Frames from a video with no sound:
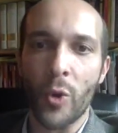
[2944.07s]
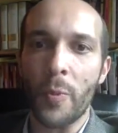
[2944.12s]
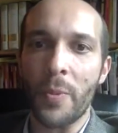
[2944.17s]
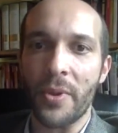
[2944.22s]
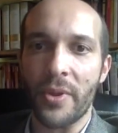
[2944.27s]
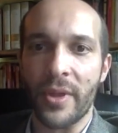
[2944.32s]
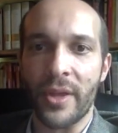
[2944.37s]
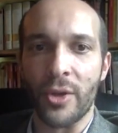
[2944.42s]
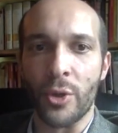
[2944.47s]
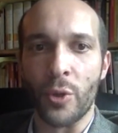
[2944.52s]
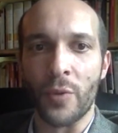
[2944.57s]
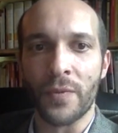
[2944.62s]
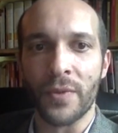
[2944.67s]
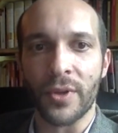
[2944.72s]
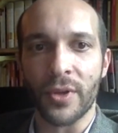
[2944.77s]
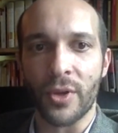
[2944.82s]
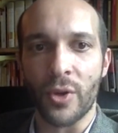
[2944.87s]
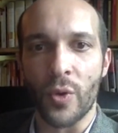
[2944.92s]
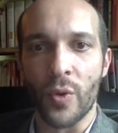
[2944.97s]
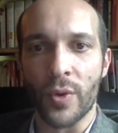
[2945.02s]
hope that
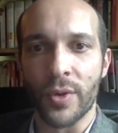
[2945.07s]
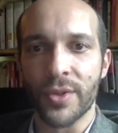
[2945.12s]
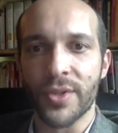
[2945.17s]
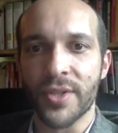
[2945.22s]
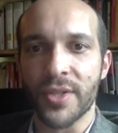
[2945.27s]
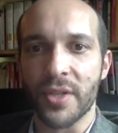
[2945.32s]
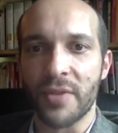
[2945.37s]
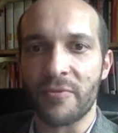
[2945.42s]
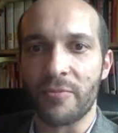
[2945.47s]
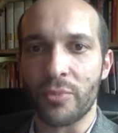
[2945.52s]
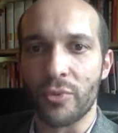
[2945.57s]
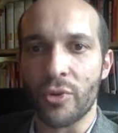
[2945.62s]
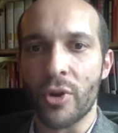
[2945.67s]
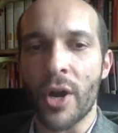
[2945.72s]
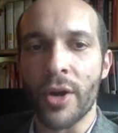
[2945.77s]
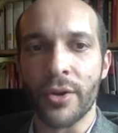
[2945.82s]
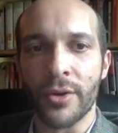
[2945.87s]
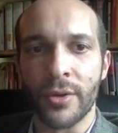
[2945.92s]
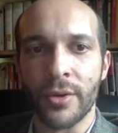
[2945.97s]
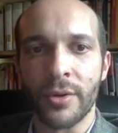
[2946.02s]
over the course of
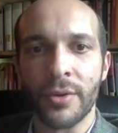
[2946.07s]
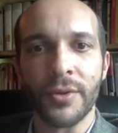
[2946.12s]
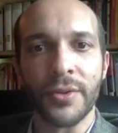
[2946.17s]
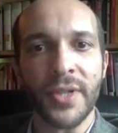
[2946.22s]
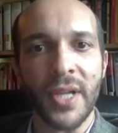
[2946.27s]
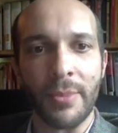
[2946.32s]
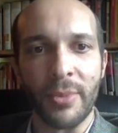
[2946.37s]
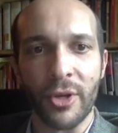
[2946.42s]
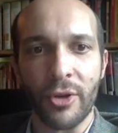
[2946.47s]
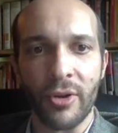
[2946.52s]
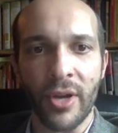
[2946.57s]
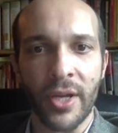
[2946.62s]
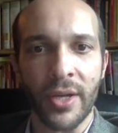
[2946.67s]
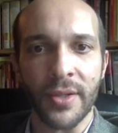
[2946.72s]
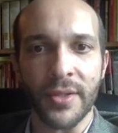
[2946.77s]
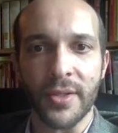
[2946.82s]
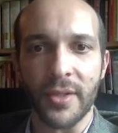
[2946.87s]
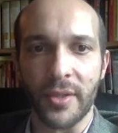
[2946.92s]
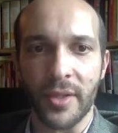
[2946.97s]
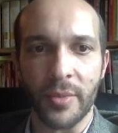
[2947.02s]
broader
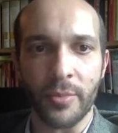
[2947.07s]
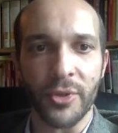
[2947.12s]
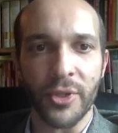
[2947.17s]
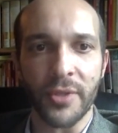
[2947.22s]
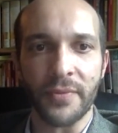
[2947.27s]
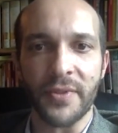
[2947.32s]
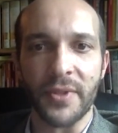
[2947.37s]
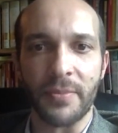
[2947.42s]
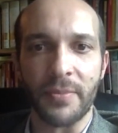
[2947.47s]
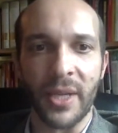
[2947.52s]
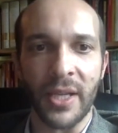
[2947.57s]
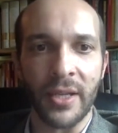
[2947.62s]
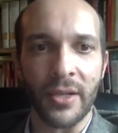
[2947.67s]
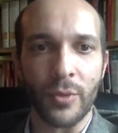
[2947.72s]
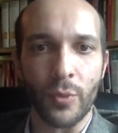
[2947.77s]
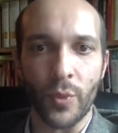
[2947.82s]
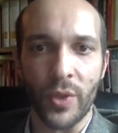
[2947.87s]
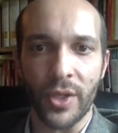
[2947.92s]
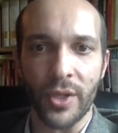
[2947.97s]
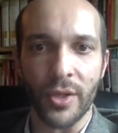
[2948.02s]
democratic deliberative
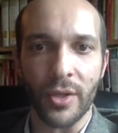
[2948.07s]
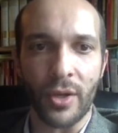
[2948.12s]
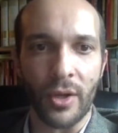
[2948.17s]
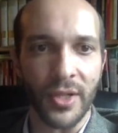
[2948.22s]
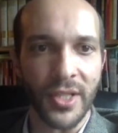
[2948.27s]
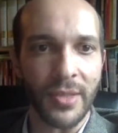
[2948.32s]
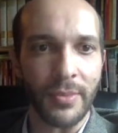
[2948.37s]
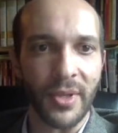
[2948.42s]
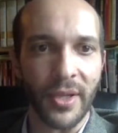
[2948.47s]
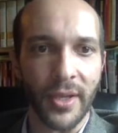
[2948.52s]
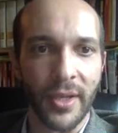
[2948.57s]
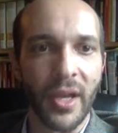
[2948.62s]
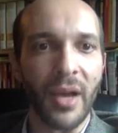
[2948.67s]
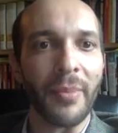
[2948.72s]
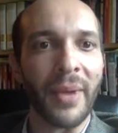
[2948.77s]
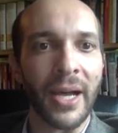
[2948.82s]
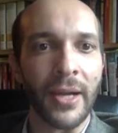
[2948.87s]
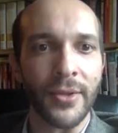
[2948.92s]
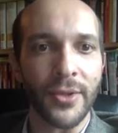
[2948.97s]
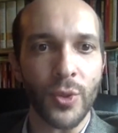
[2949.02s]
debate, we could ultimately
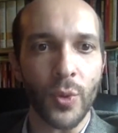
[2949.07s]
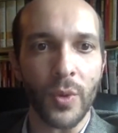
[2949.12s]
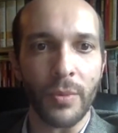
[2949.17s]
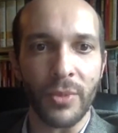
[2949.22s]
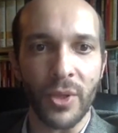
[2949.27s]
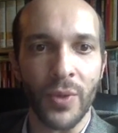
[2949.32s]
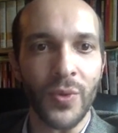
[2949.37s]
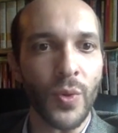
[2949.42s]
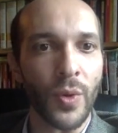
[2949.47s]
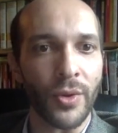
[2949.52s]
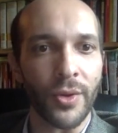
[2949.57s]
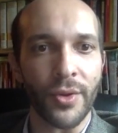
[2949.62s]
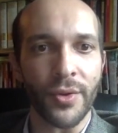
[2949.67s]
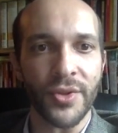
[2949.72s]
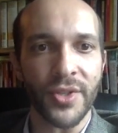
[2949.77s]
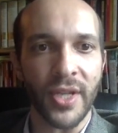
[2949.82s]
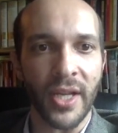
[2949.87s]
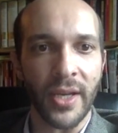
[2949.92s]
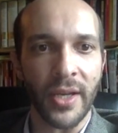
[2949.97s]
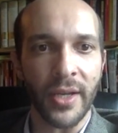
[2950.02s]
come out to a mutual
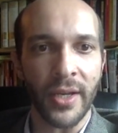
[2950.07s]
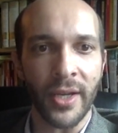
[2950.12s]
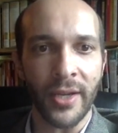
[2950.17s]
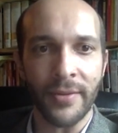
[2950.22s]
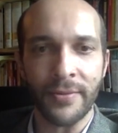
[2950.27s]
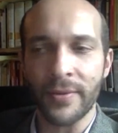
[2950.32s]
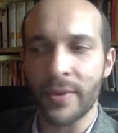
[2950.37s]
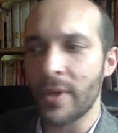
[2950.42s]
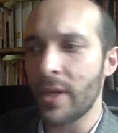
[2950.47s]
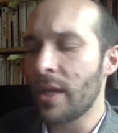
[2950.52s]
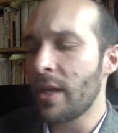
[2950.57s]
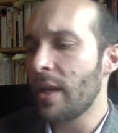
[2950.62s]
understanding of.